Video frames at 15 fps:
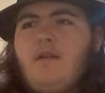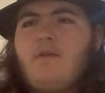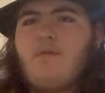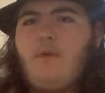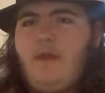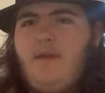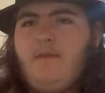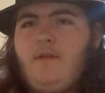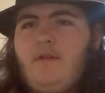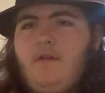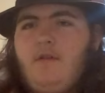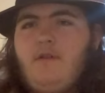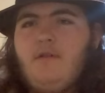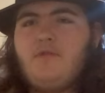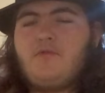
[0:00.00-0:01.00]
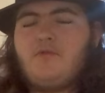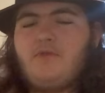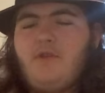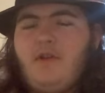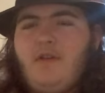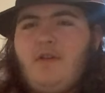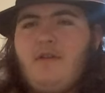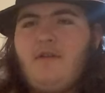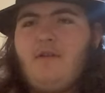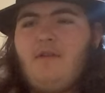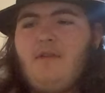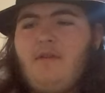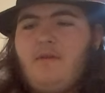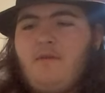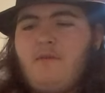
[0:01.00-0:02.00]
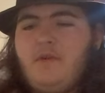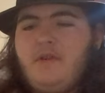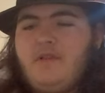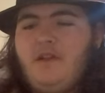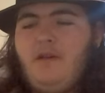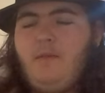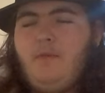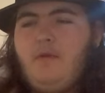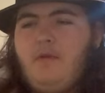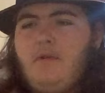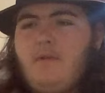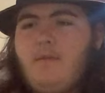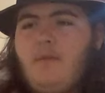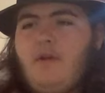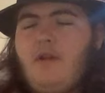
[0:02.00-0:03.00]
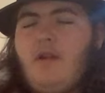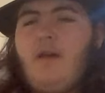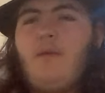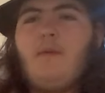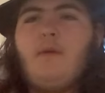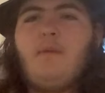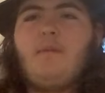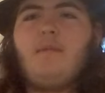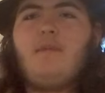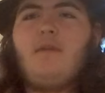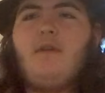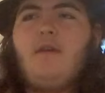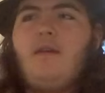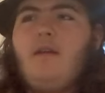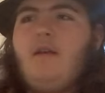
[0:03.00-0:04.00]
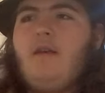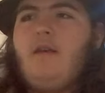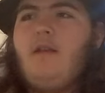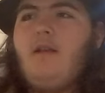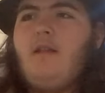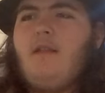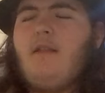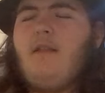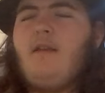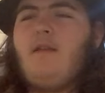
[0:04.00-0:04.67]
Raven tried to riz up, but I, I uh,